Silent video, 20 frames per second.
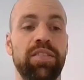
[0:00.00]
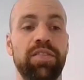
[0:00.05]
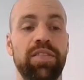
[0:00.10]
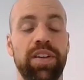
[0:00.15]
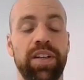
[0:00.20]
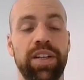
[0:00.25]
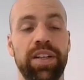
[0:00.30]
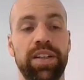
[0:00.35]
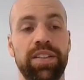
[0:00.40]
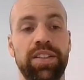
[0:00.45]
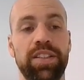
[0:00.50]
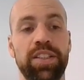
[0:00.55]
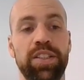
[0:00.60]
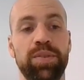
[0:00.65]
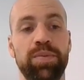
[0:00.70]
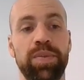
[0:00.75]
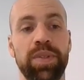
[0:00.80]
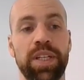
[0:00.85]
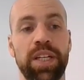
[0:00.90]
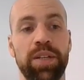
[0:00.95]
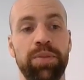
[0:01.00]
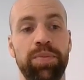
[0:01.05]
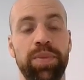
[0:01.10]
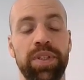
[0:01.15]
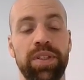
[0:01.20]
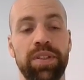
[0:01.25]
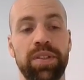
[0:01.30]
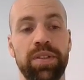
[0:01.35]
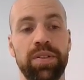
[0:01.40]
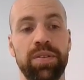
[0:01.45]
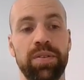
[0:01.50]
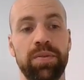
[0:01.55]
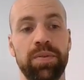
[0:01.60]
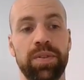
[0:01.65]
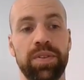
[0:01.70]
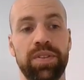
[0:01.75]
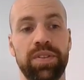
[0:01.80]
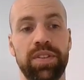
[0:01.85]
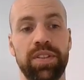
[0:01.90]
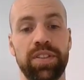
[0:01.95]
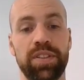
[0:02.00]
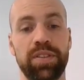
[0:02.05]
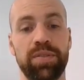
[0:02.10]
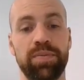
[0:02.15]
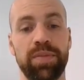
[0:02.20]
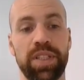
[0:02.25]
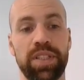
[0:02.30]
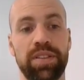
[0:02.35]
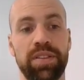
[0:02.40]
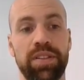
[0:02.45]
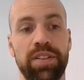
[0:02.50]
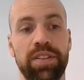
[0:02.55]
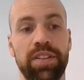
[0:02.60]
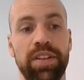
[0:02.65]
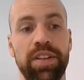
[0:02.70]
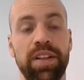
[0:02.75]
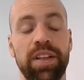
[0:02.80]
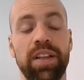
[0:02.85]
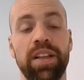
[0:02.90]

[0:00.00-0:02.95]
via TCP/IP with this method.